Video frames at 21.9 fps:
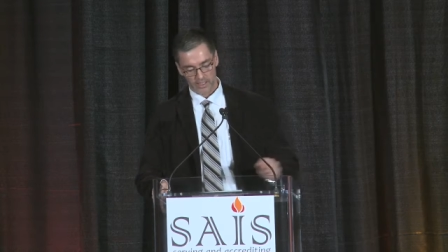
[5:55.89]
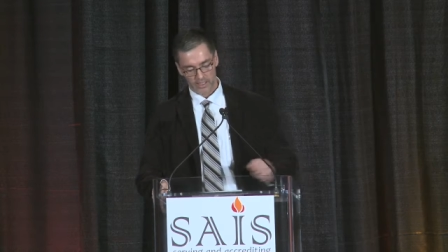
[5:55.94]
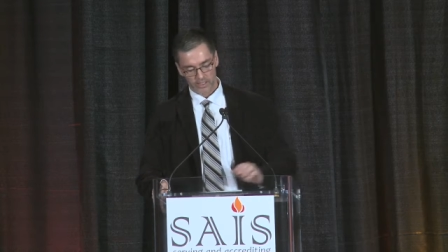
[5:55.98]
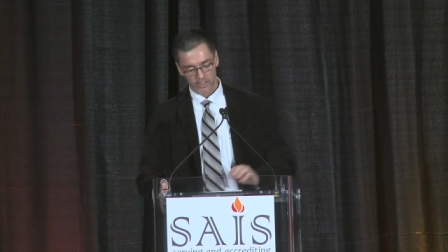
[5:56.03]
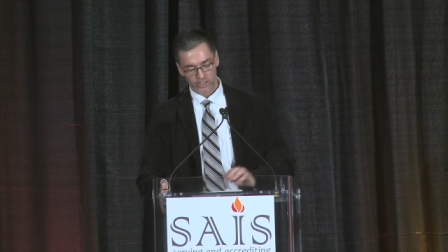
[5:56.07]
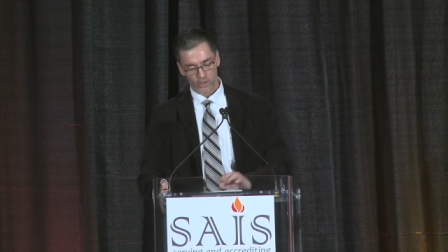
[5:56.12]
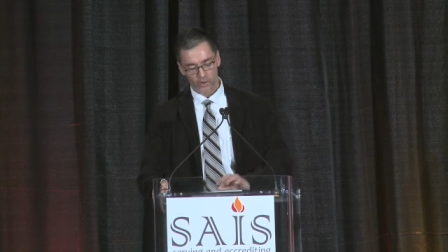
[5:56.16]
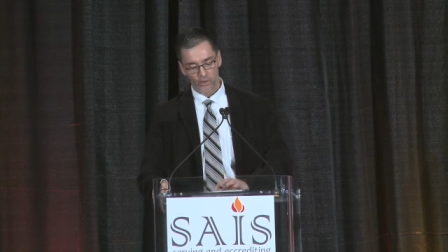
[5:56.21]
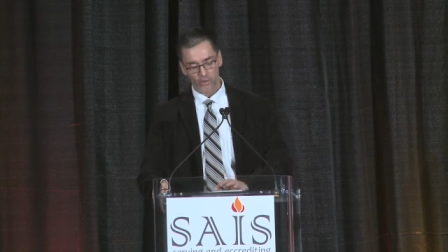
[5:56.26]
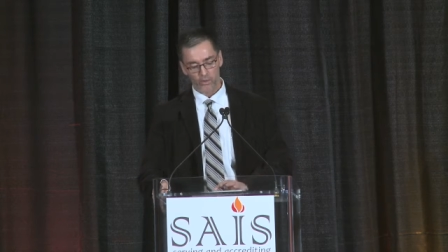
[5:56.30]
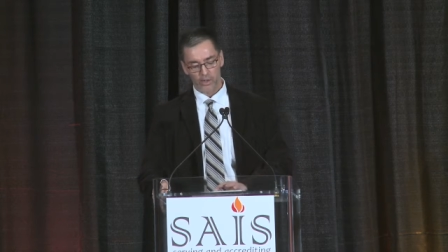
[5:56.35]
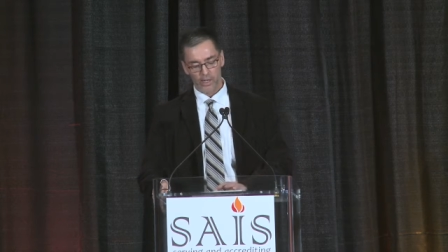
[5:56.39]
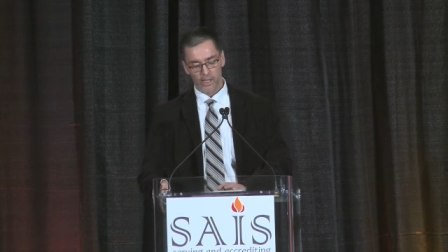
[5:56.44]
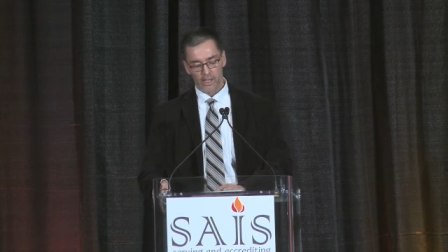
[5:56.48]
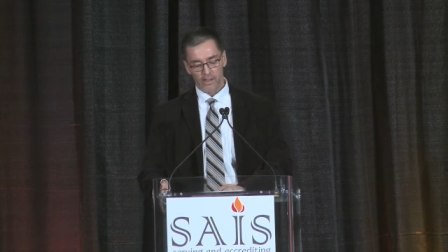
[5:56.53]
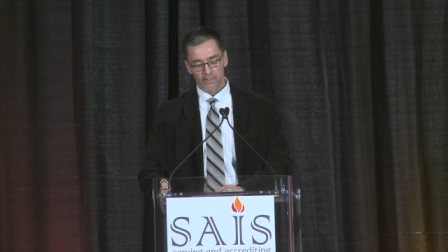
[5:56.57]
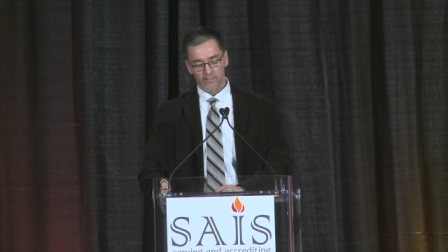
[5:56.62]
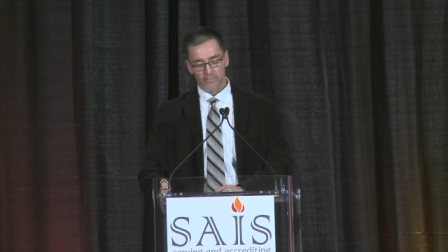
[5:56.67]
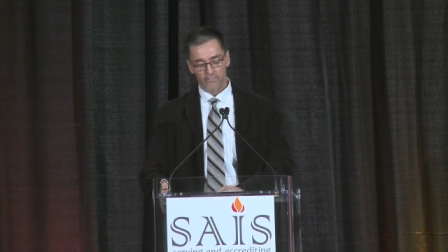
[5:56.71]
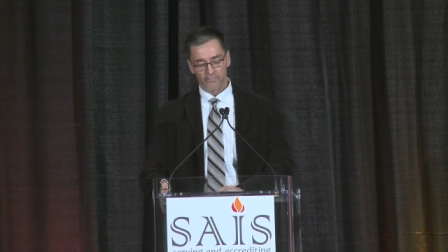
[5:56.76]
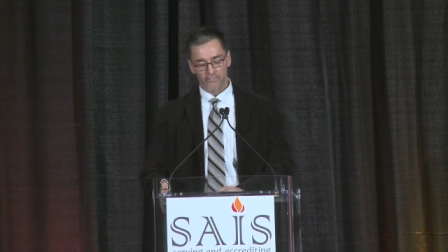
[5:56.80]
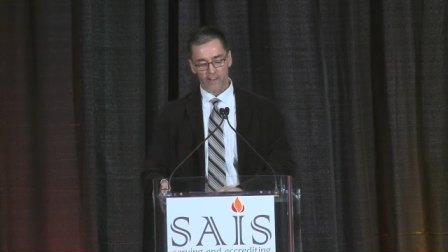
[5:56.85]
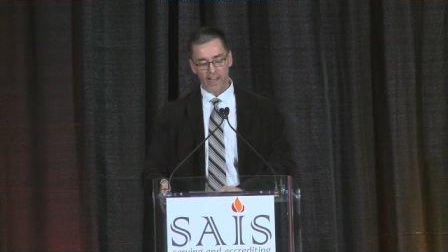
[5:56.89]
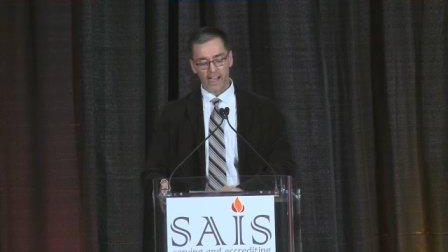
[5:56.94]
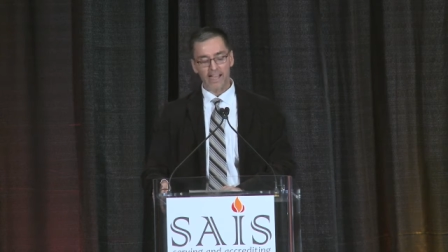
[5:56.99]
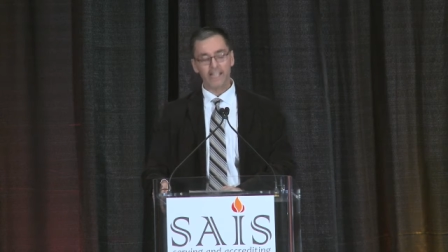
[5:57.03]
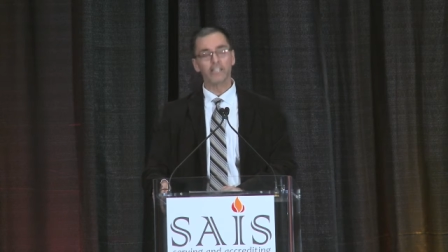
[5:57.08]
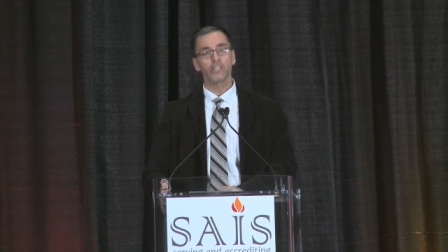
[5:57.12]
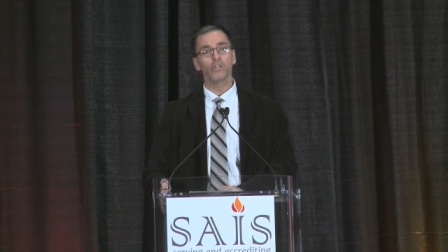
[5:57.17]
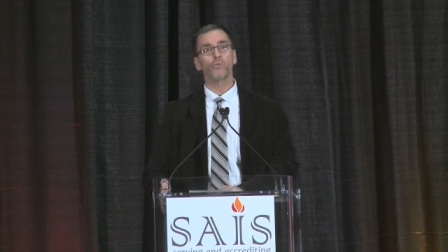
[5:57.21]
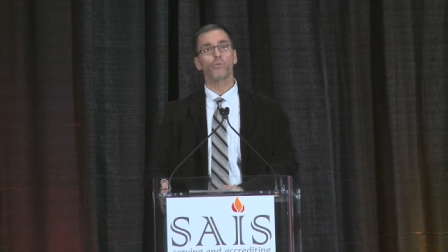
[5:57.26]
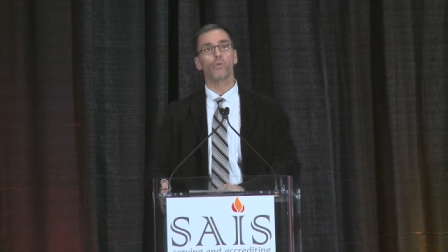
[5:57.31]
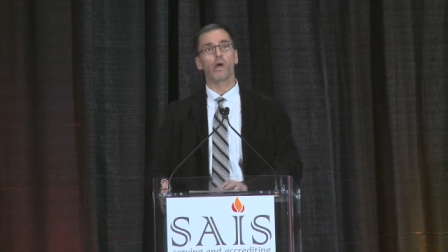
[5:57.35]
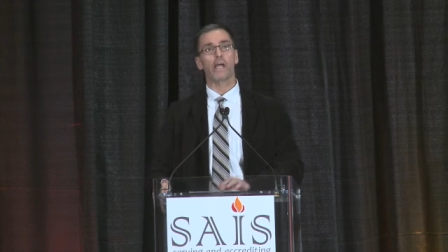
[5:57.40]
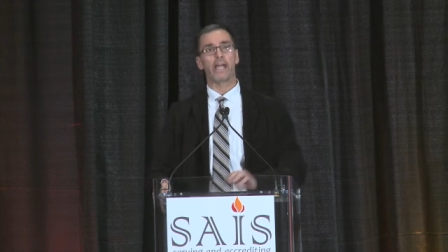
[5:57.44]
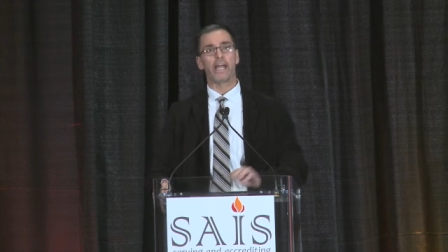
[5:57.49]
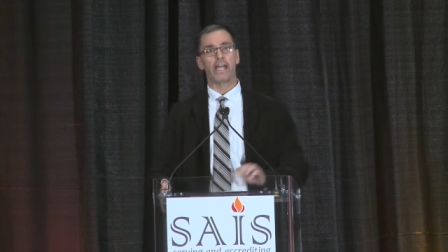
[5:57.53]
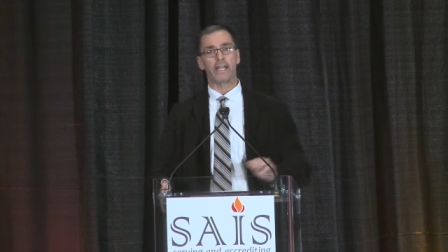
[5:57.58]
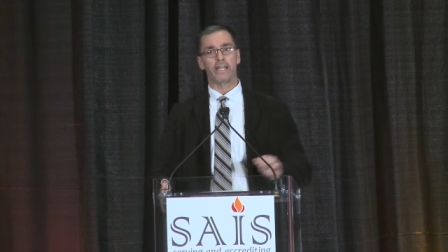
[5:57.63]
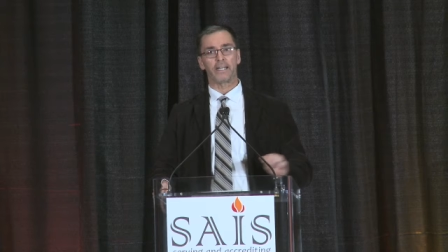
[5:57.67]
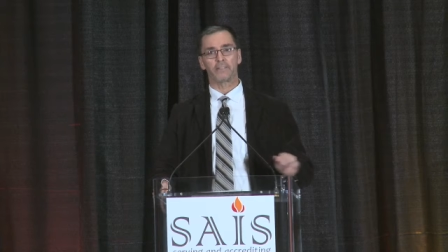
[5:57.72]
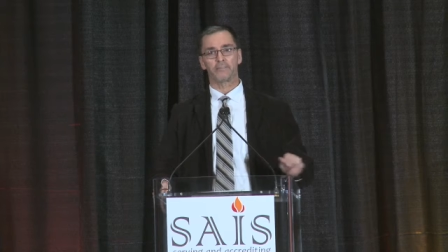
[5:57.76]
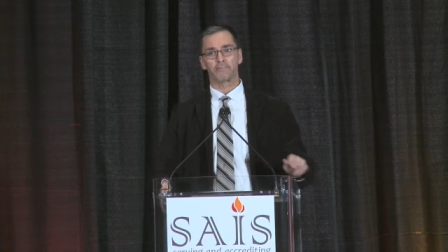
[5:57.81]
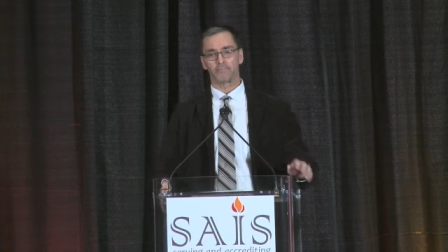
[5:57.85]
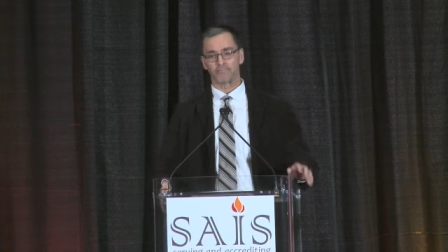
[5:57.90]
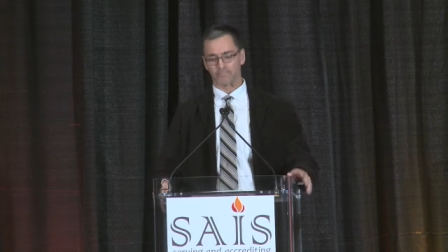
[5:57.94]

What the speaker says: So find a way,